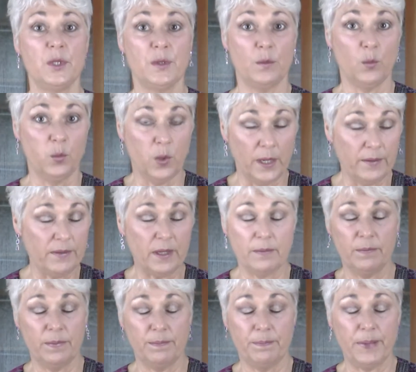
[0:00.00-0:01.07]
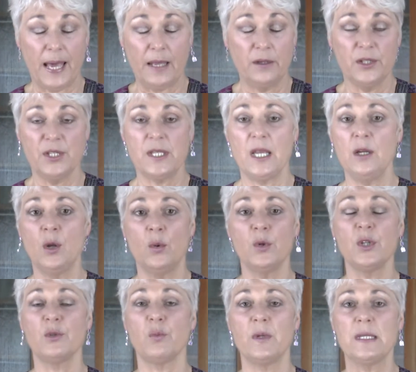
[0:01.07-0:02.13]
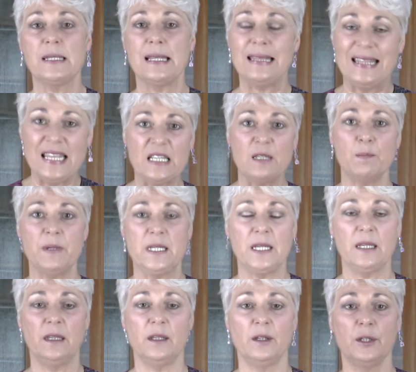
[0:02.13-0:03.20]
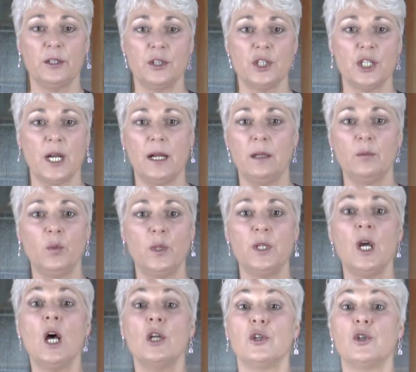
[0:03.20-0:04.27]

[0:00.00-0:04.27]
One of the patterns they noticed was that particular child would